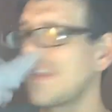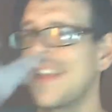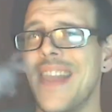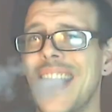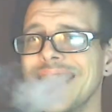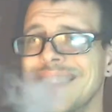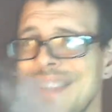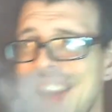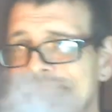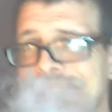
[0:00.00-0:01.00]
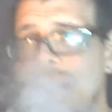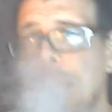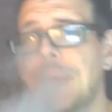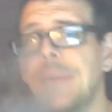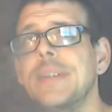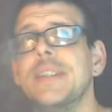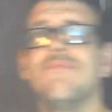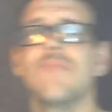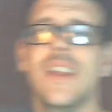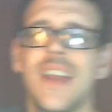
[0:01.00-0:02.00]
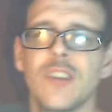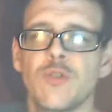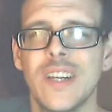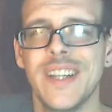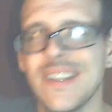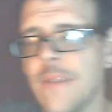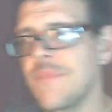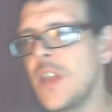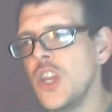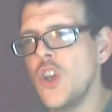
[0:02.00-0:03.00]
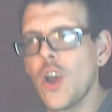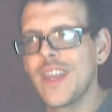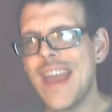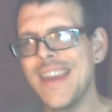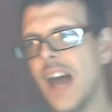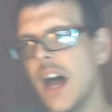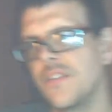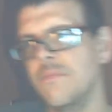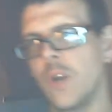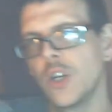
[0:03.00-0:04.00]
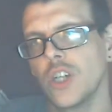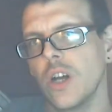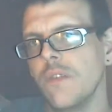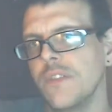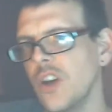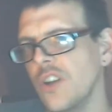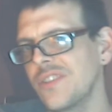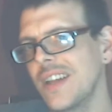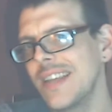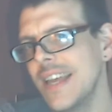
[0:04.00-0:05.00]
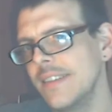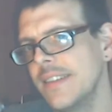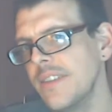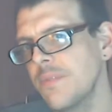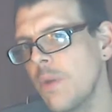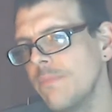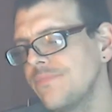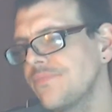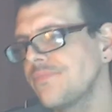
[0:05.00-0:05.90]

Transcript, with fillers: That is nice. That is really nice. You're not getting as much of the custard hit to this one.